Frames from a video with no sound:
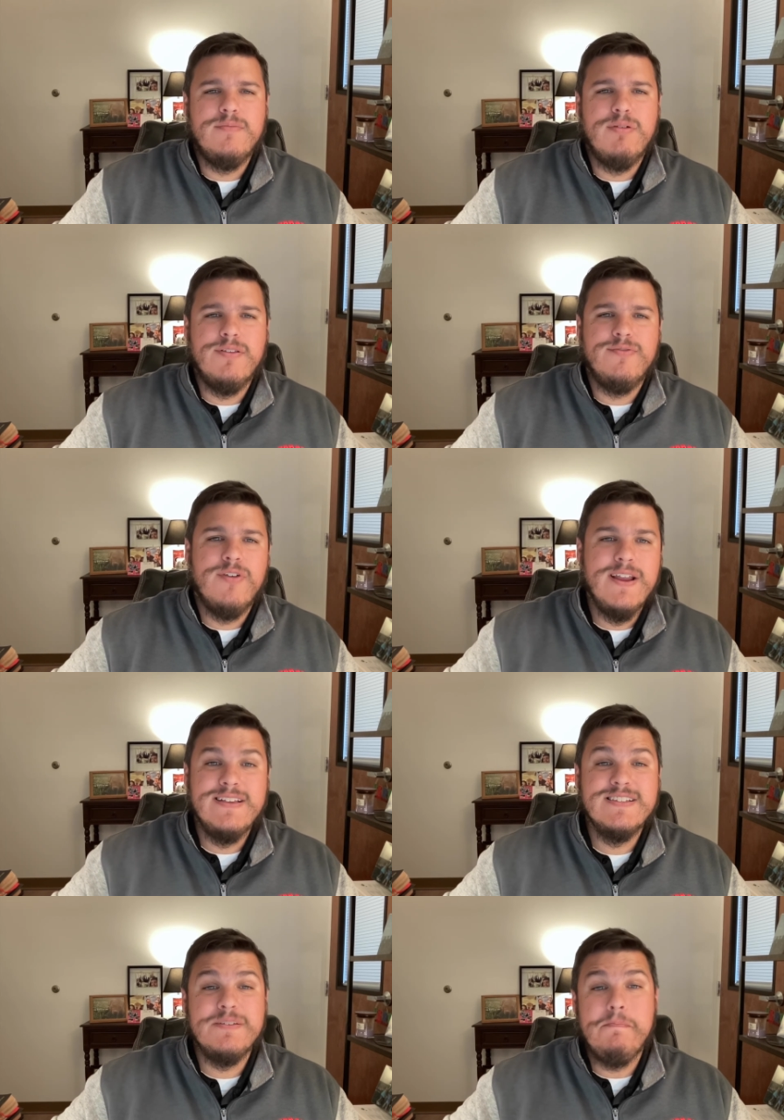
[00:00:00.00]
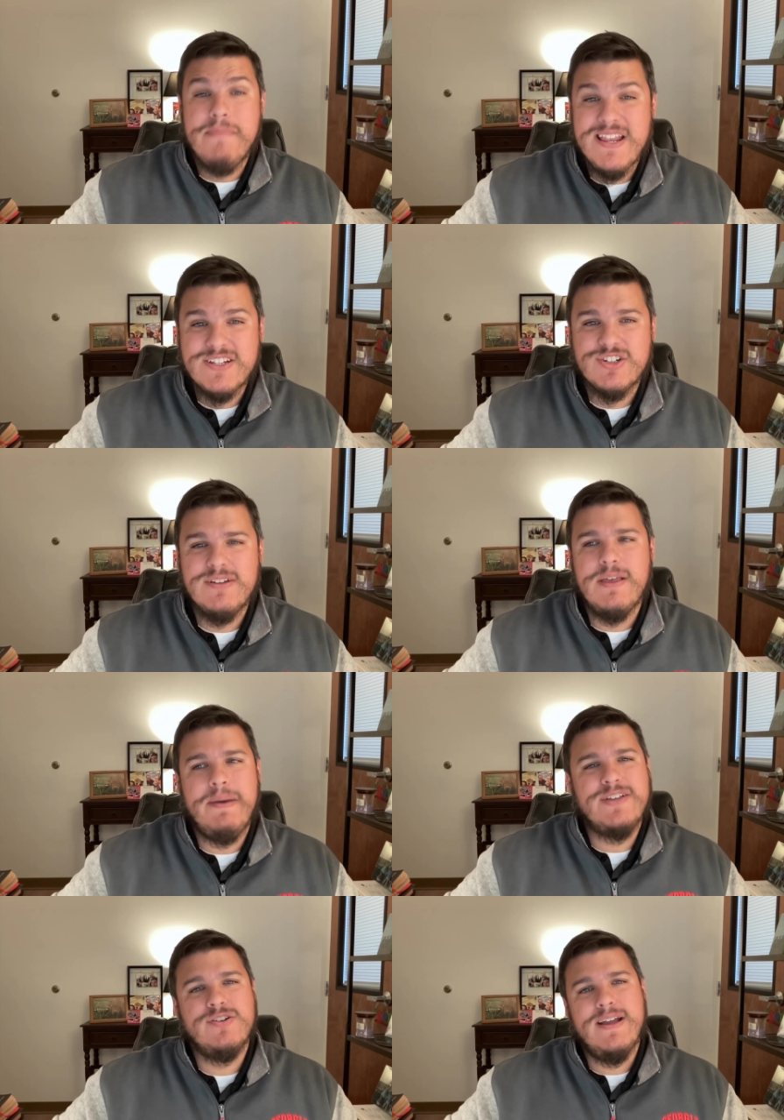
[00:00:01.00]
Brother Frank's ministry that
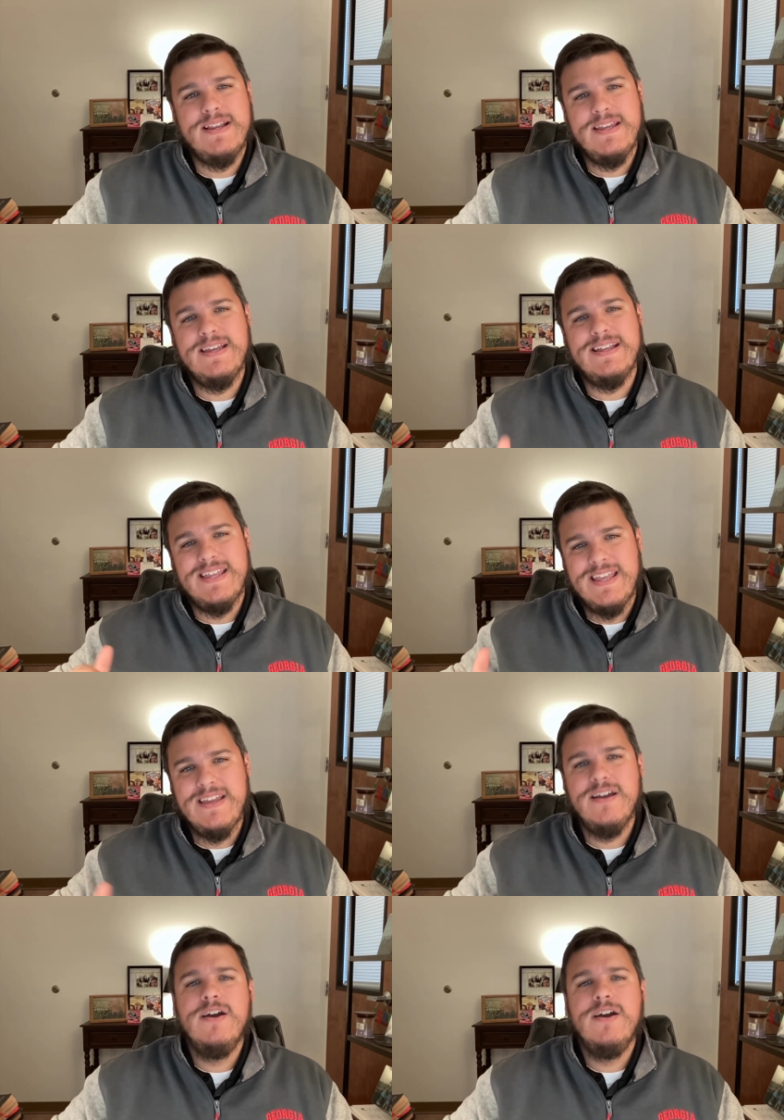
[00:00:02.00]
Pastor Eddie and he